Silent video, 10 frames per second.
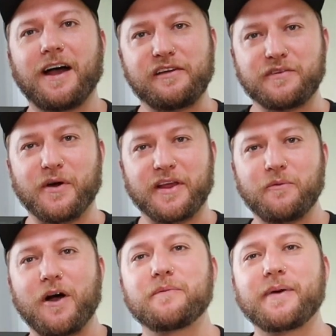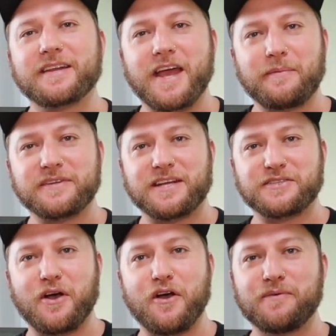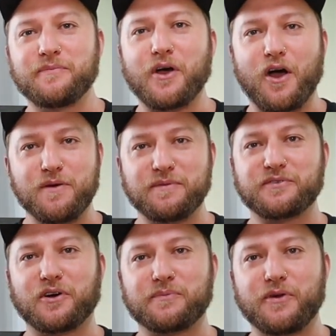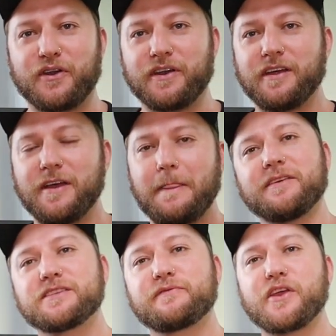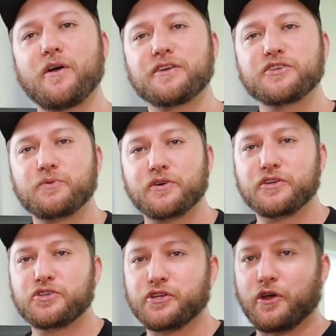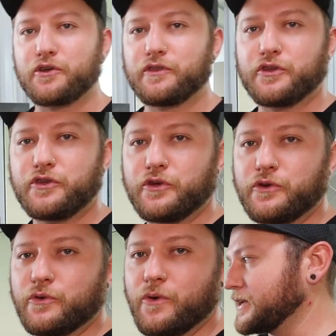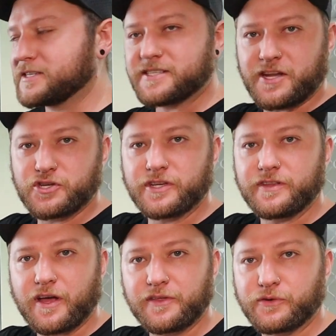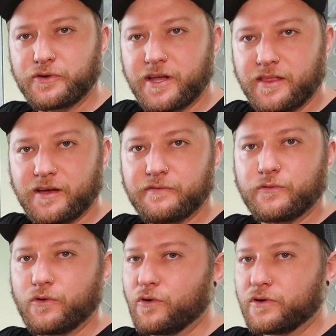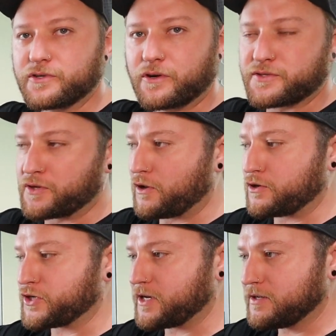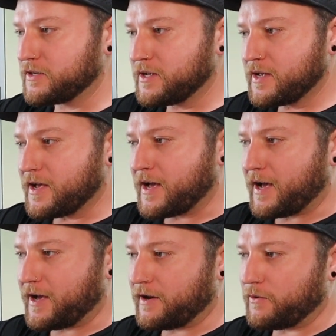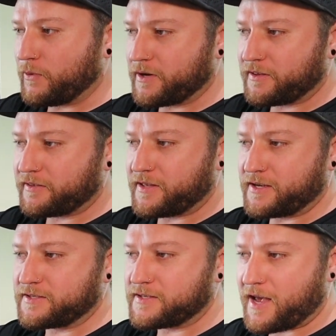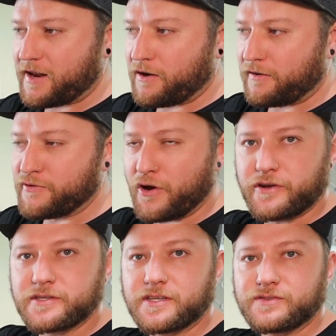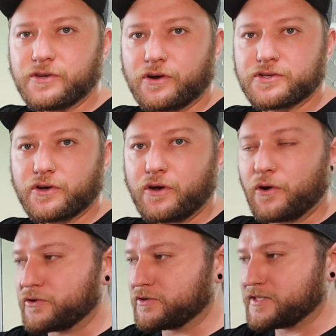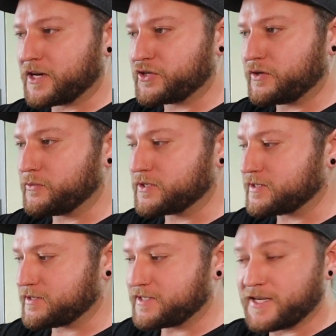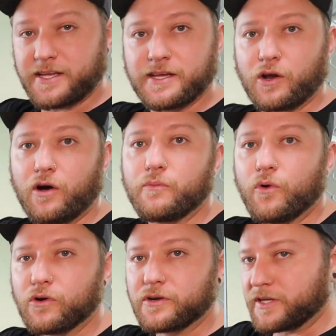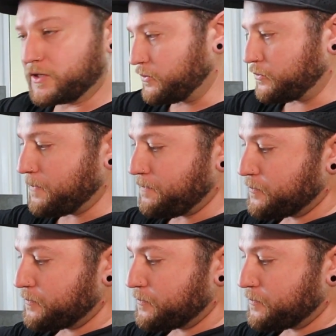Hey everybody, welcome back to Habitats at Home, the home of Doc Murden. In this video I just wanted to show you the new extension that I threw together for Doc's enclosure. Uh, one of the things that I've noticed as Doc's got older is that she was digging a lot more in the little